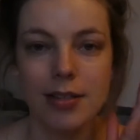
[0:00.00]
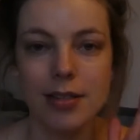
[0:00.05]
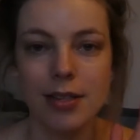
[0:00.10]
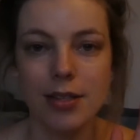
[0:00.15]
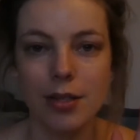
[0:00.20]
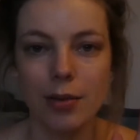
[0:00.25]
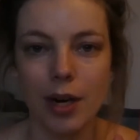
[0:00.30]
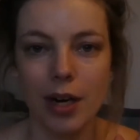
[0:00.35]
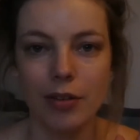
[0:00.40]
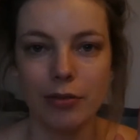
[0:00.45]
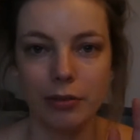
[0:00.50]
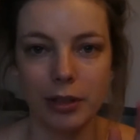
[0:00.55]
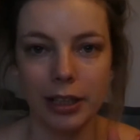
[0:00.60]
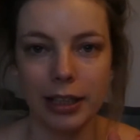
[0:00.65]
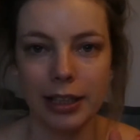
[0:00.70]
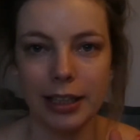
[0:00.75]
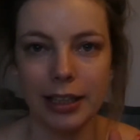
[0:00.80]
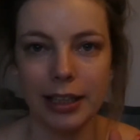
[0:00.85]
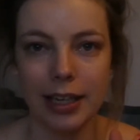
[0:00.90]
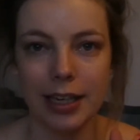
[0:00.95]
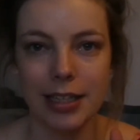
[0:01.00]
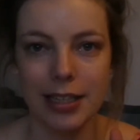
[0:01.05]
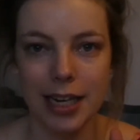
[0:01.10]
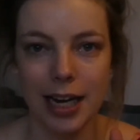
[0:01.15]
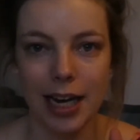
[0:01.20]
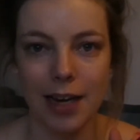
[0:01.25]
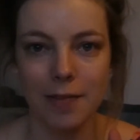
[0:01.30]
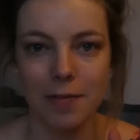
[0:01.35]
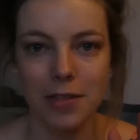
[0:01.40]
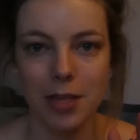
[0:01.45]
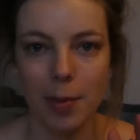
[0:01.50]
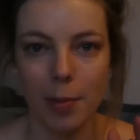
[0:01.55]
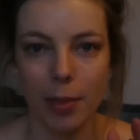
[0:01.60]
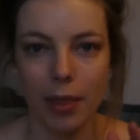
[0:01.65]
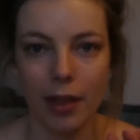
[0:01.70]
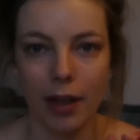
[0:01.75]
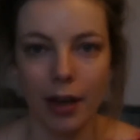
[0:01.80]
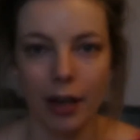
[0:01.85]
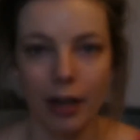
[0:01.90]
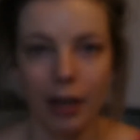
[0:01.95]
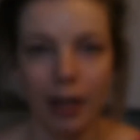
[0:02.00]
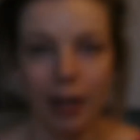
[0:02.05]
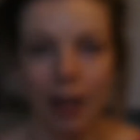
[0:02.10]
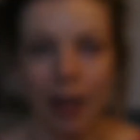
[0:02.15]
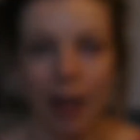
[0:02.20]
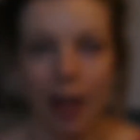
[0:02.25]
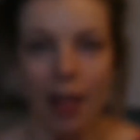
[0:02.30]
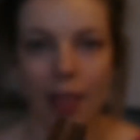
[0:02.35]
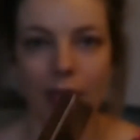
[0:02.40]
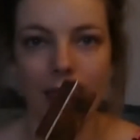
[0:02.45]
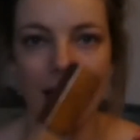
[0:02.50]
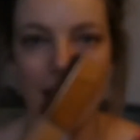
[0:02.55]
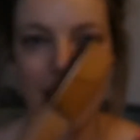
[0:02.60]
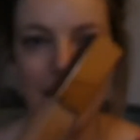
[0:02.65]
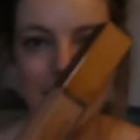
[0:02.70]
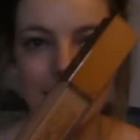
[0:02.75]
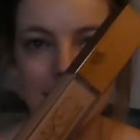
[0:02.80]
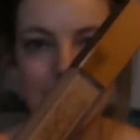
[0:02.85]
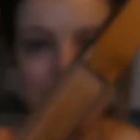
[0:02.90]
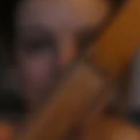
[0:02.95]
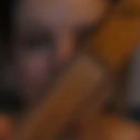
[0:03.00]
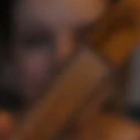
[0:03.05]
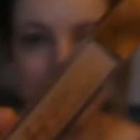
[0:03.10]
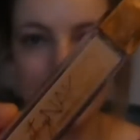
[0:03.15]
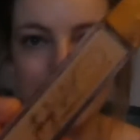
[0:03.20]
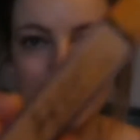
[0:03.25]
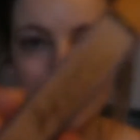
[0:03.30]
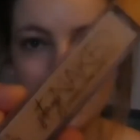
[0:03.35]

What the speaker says: so I really like to have something that is